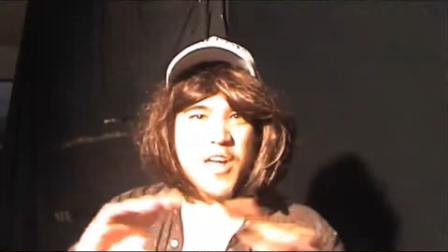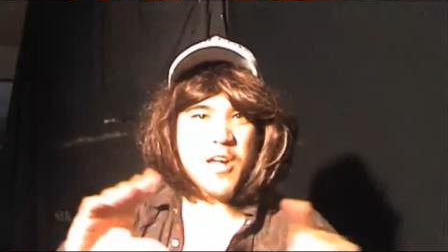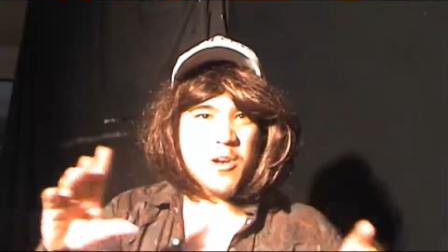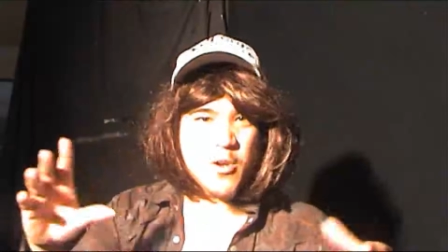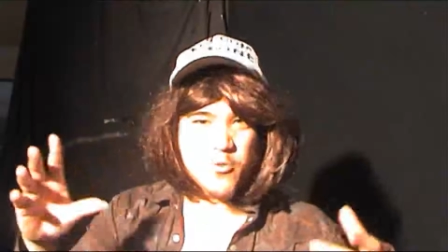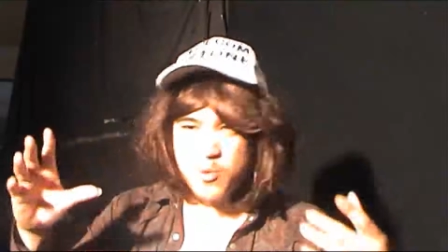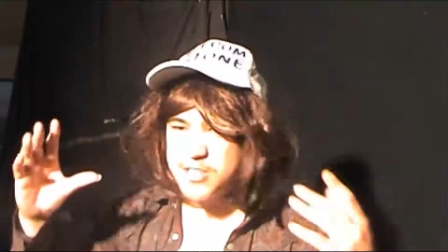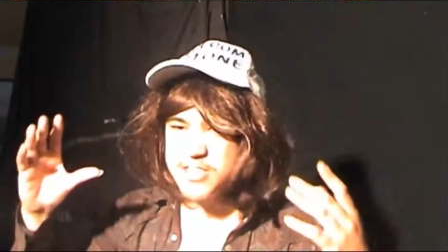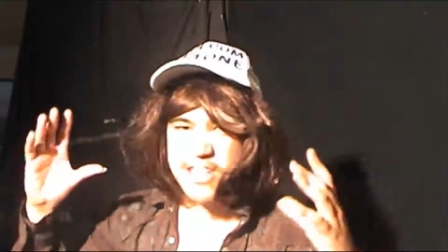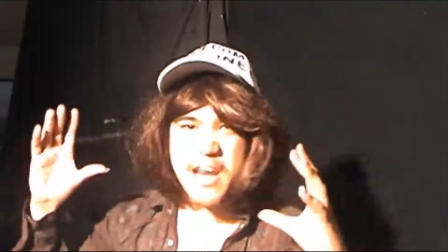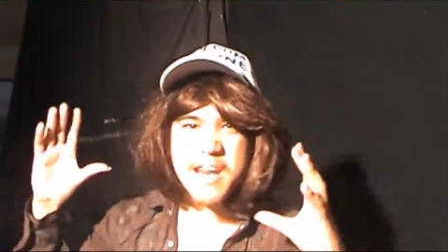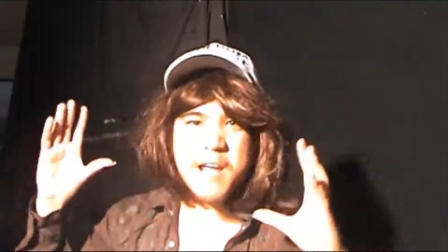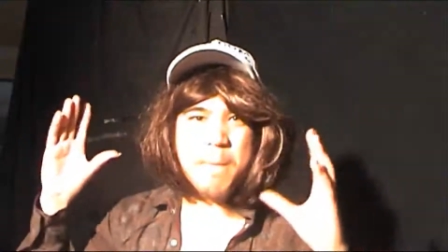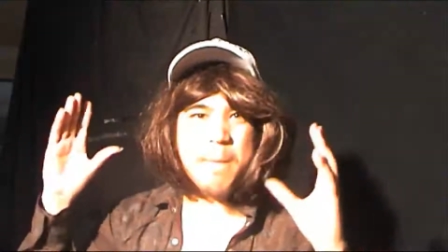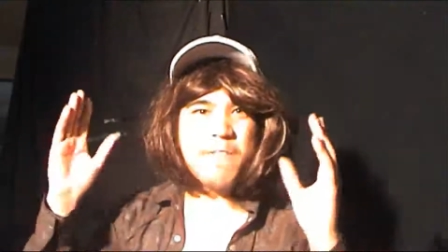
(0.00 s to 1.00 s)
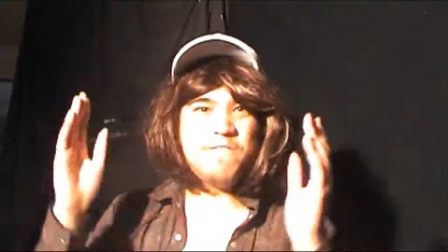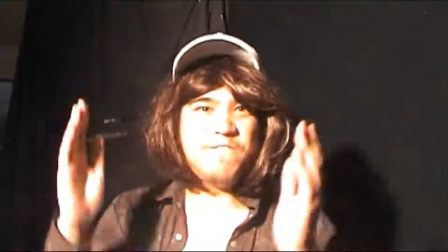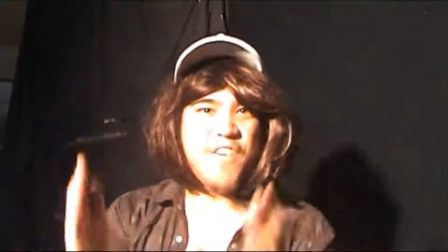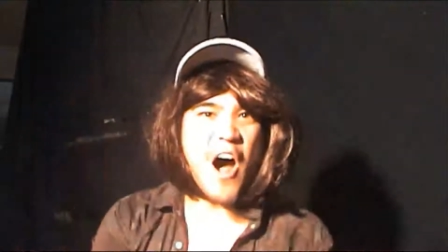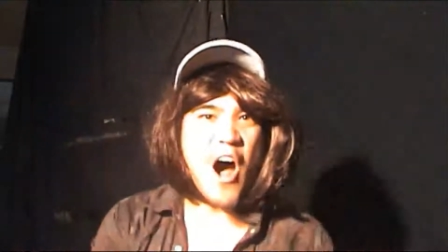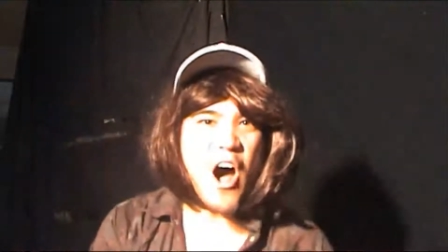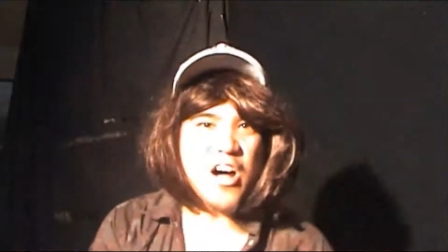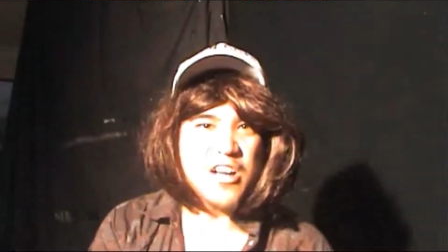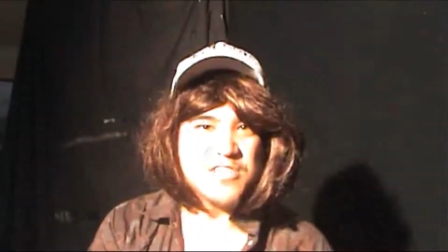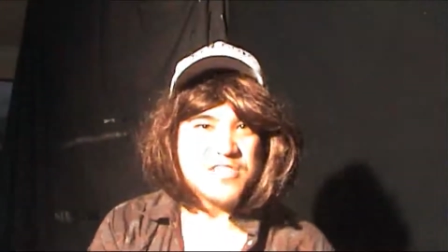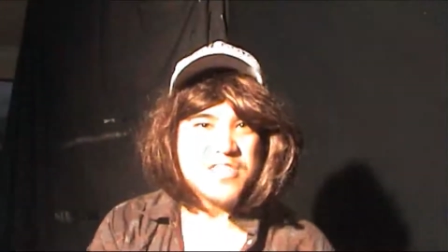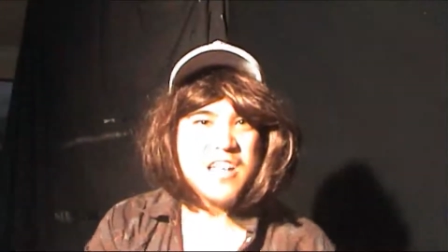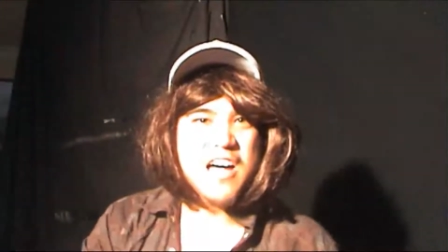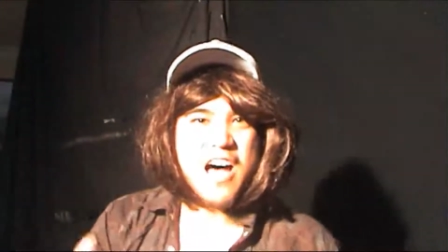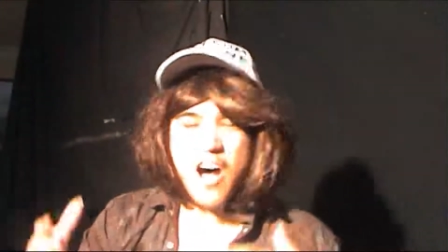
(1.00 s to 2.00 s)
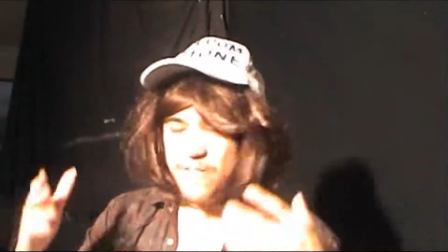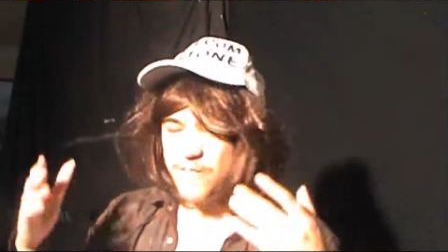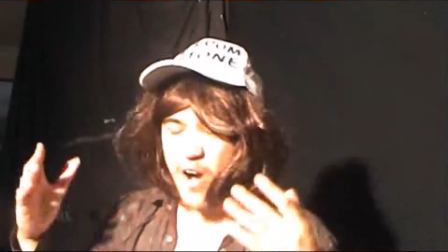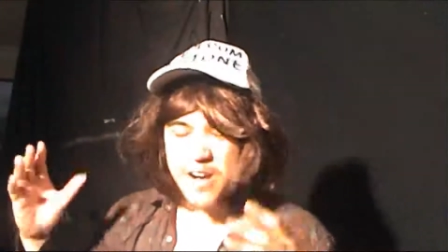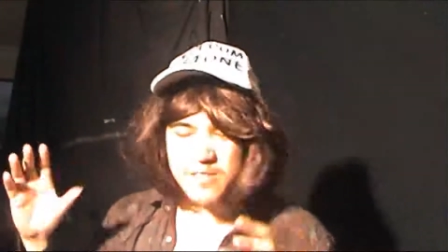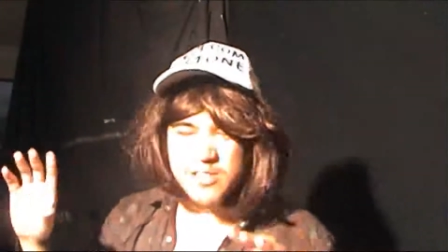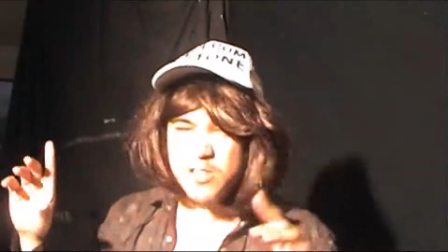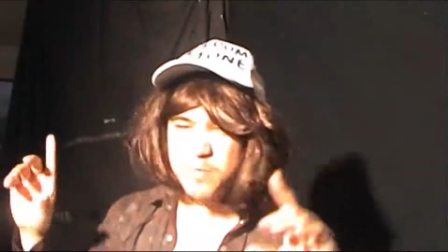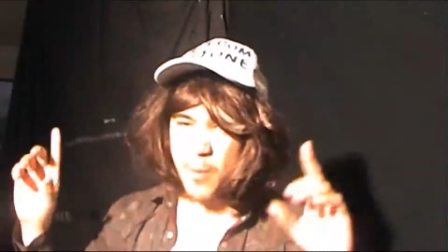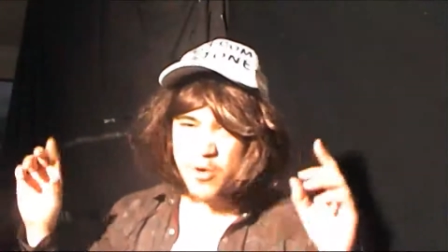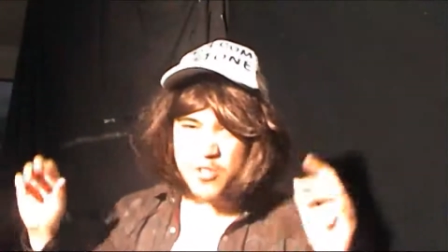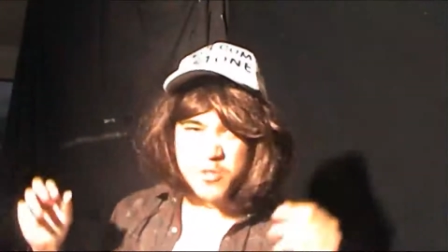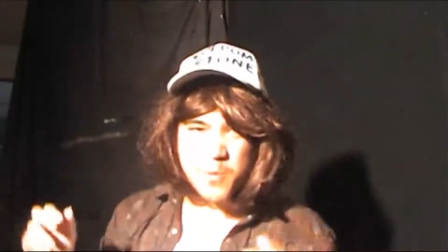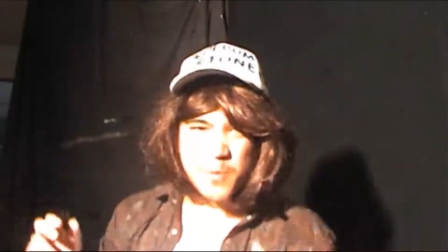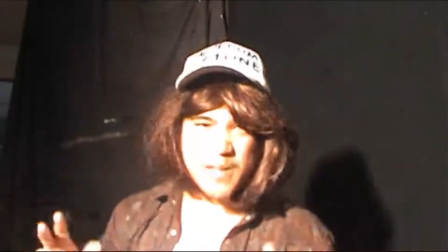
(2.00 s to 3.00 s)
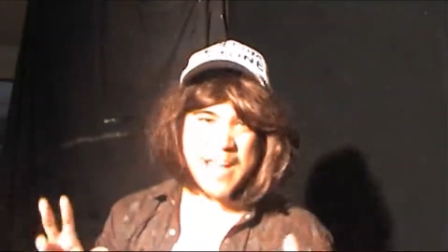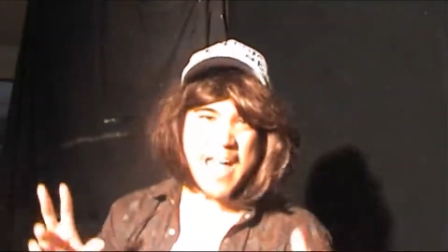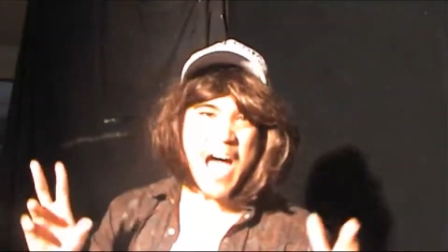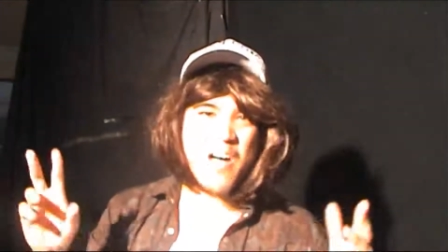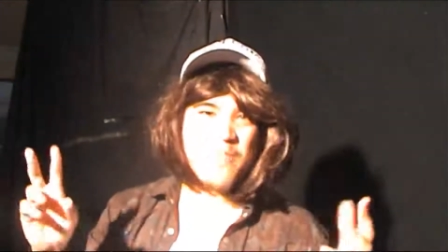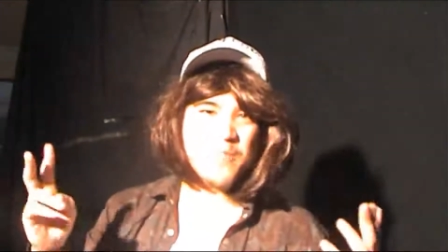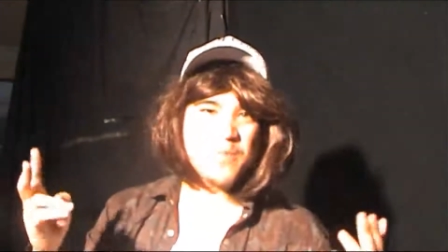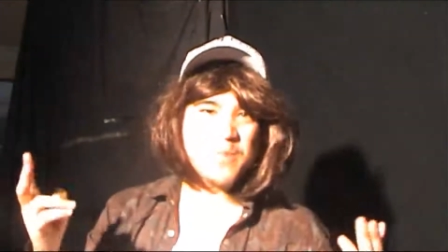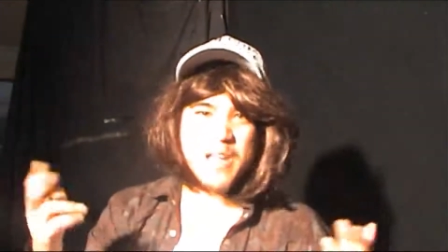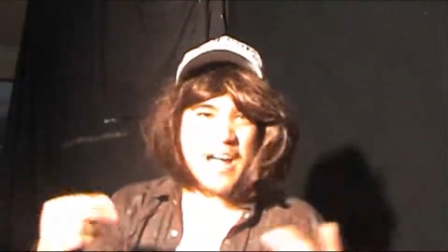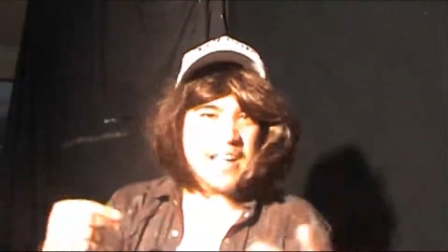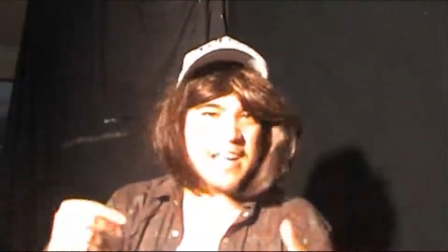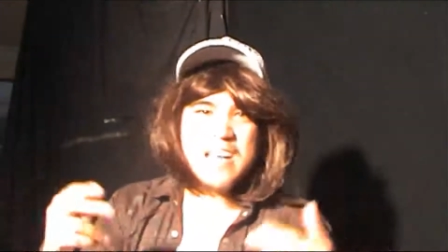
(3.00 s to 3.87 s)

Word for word: Like, uh, we're setting up a vase. A vase is supposed to really have like